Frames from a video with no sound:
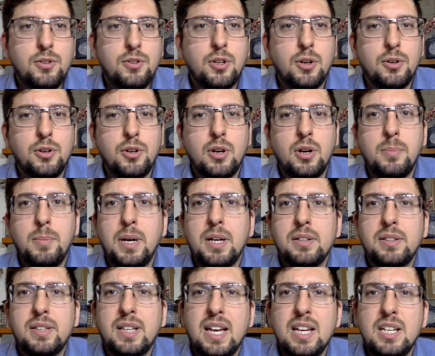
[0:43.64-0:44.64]
you don't know
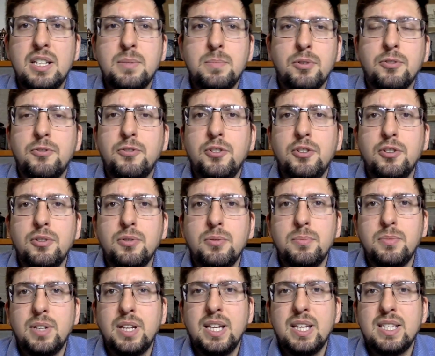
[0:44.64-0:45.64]
about Kyse
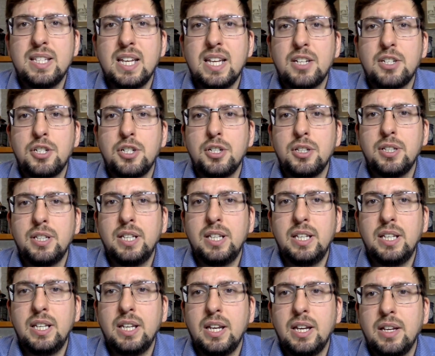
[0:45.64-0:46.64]
Perfume, it's
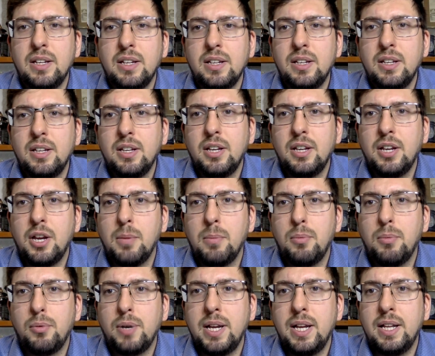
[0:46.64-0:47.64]
actually a
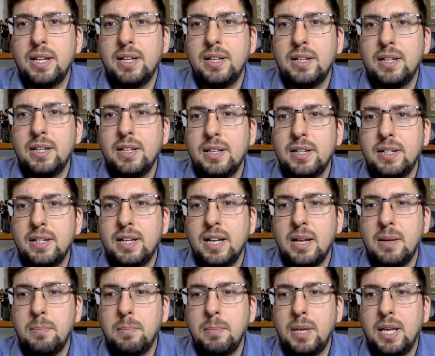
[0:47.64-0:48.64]
brand
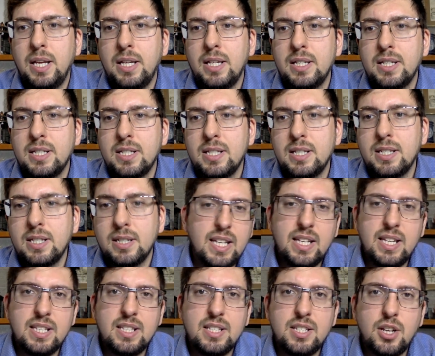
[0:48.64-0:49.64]
that makes
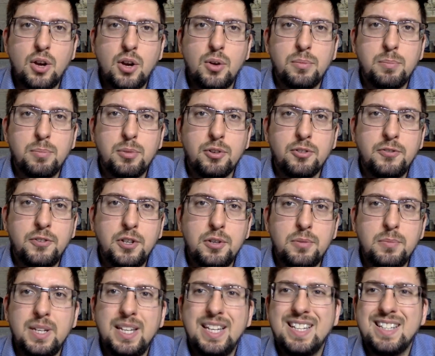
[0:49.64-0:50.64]
its own
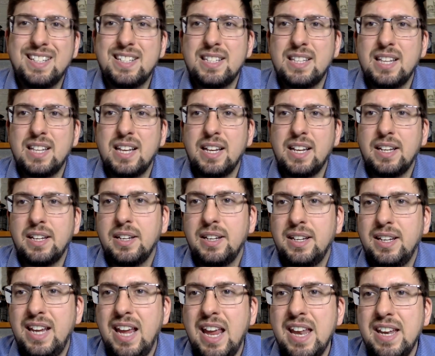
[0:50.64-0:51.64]
perfume. It's like
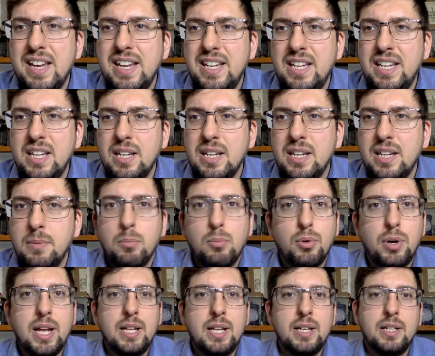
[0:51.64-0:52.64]
an indie
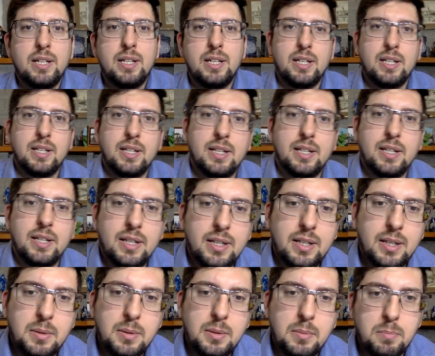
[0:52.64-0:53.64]
brand
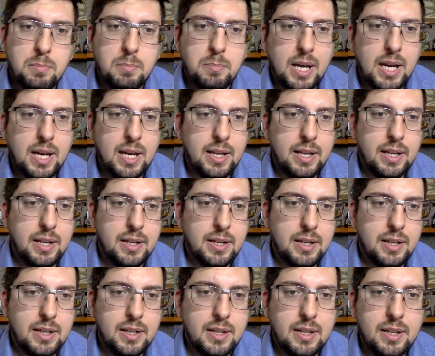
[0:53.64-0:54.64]

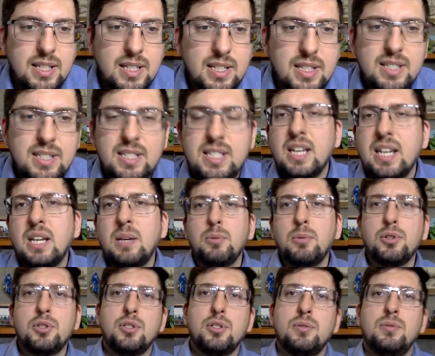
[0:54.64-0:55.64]
by
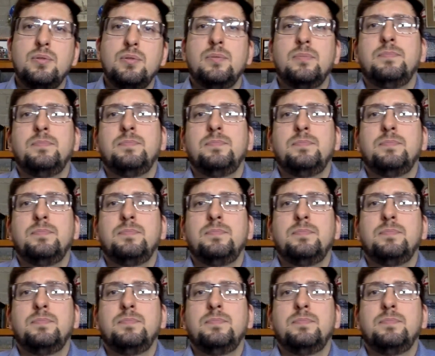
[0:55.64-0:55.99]
Thibeault,